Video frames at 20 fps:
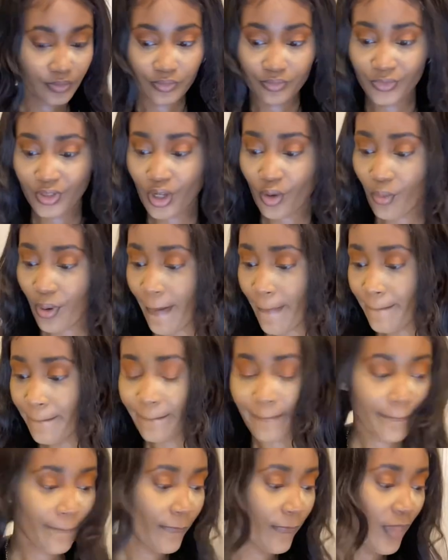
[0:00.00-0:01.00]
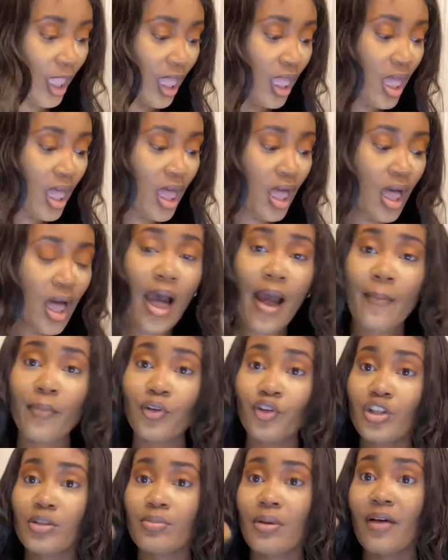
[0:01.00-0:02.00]
You know what? I'm
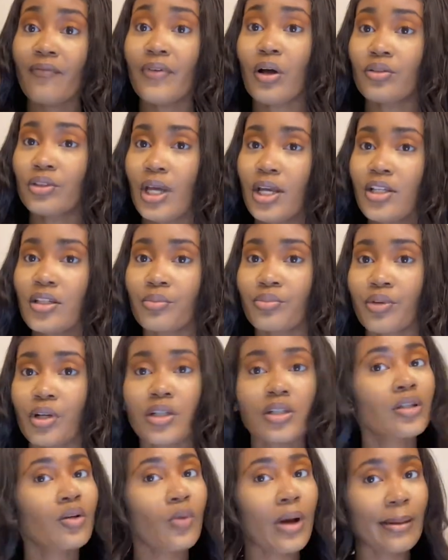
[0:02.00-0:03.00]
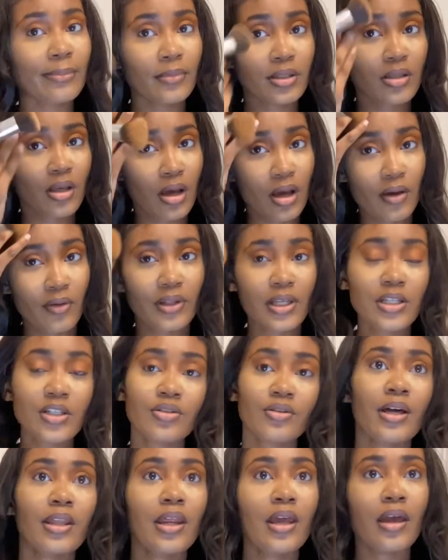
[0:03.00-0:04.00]
gonna use my foundation brush to wipe this off. Let's
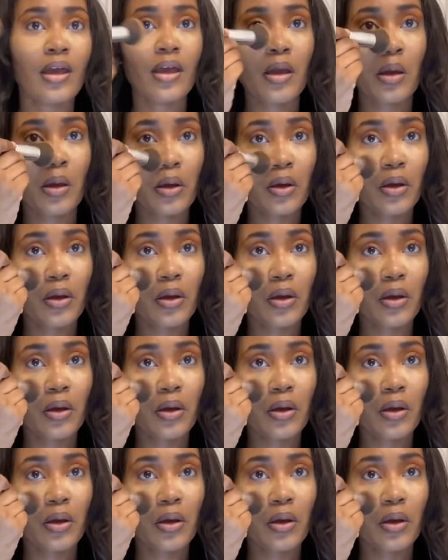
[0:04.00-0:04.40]
try that.